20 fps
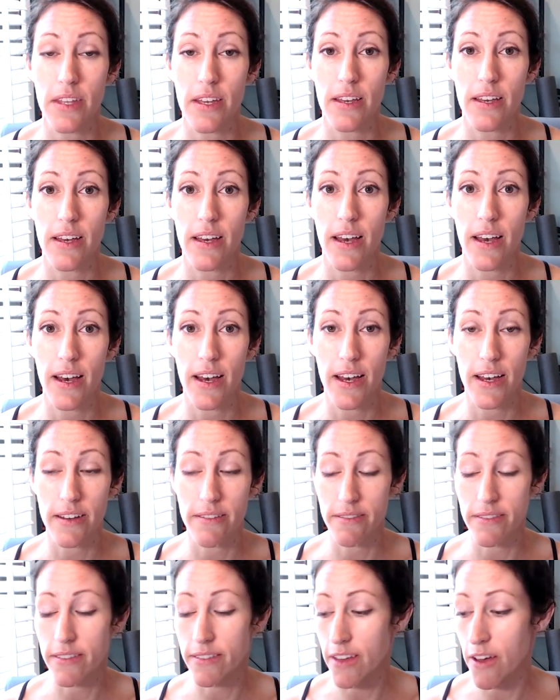uh,
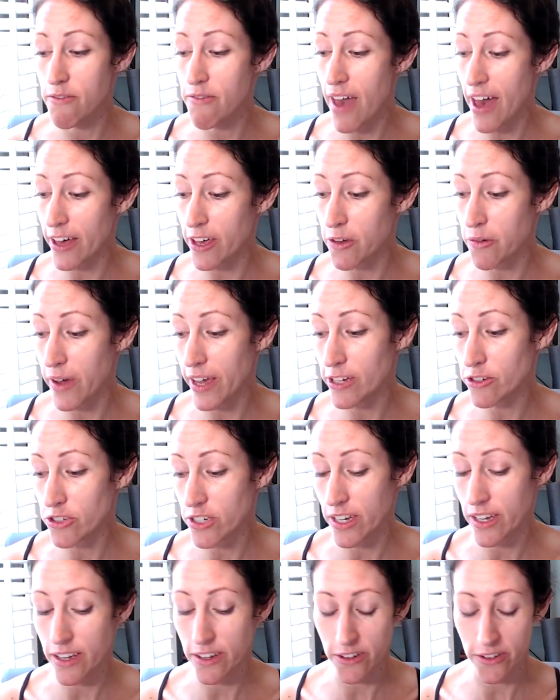
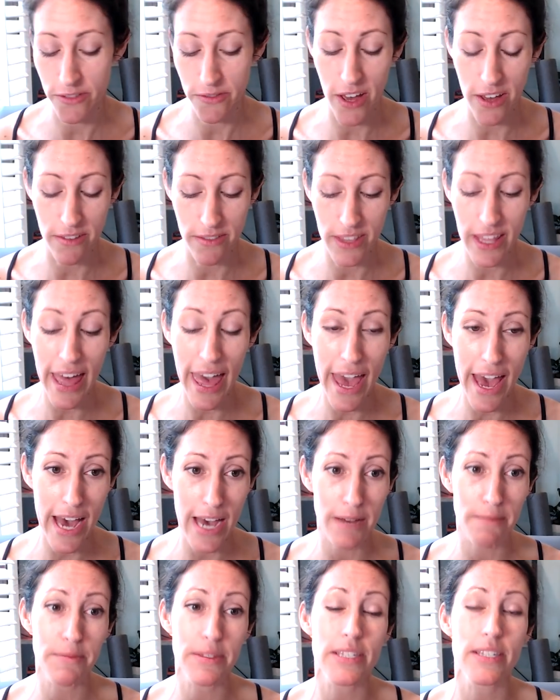evaluation or uh,
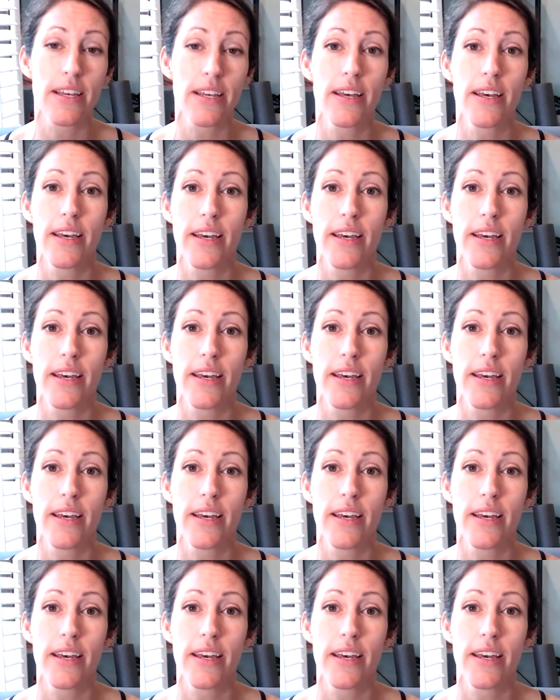labs.